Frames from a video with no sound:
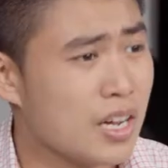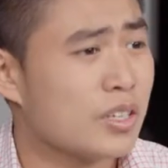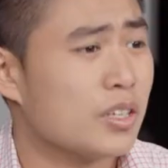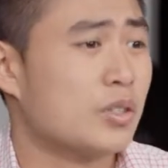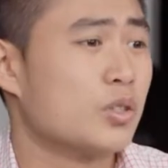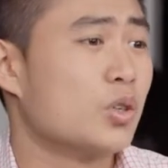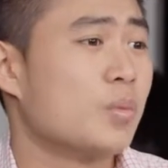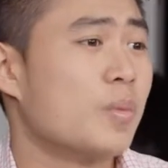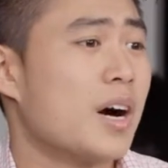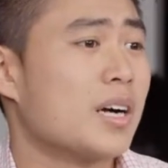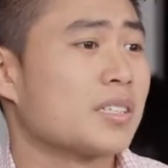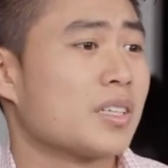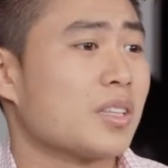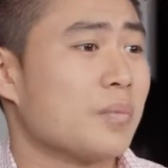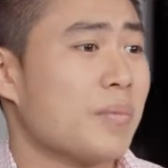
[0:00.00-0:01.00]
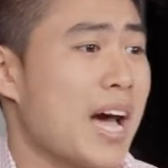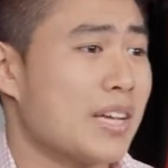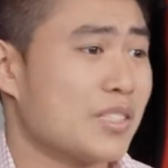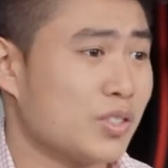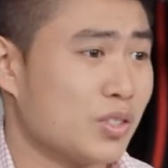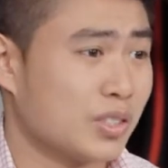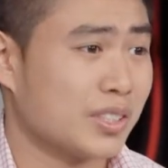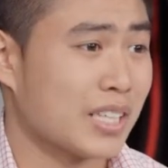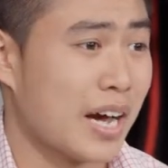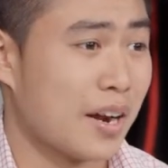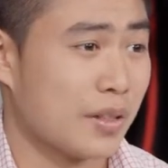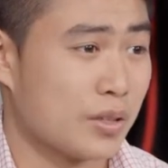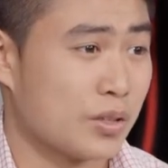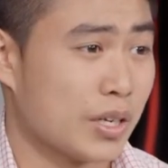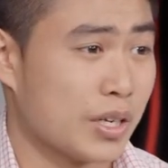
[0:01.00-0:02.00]
The toolbox on the passenger
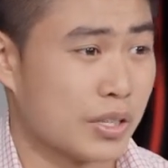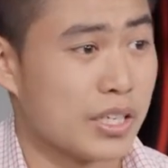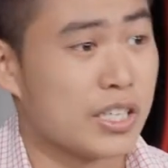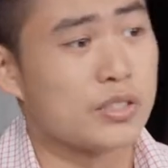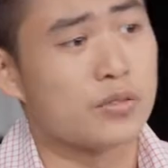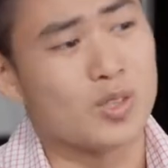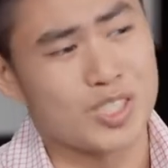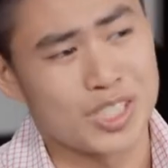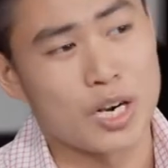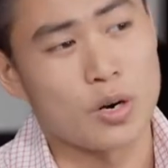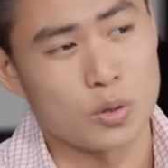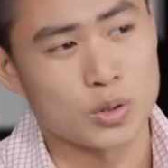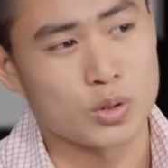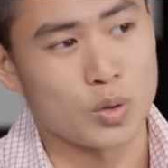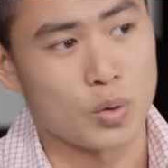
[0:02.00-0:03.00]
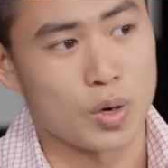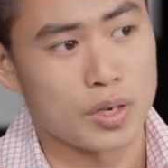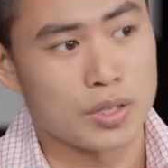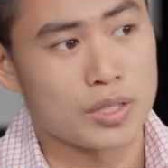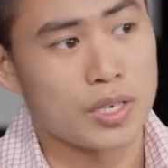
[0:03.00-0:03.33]
side of the trailer is for general storage.